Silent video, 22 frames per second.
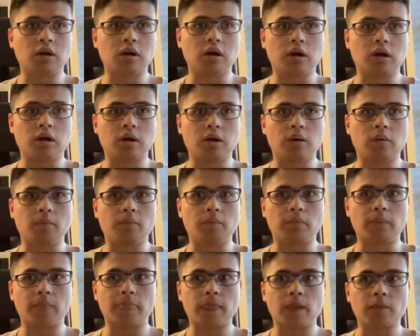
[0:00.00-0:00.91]

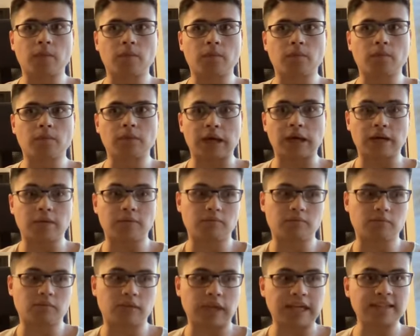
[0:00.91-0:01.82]

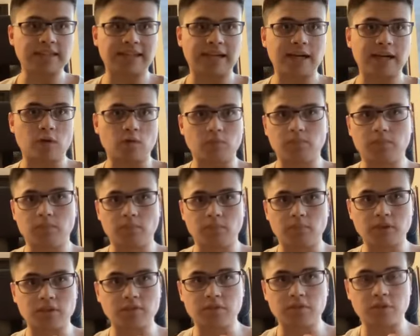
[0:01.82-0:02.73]
That's how
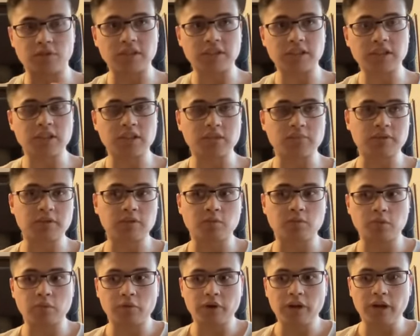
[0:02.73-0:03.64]
much of a transitioning period
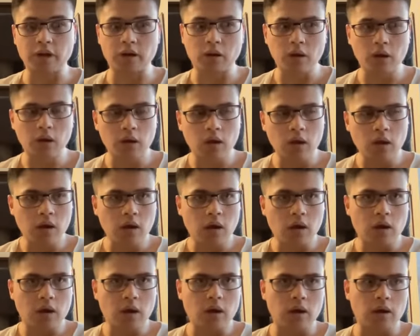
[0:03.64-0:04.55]
we were
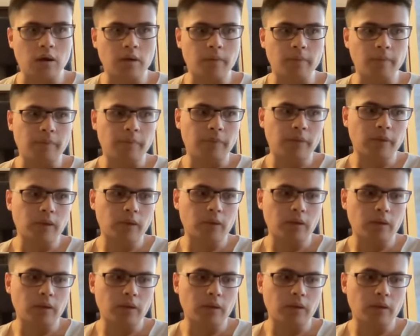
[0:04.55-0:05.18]
in.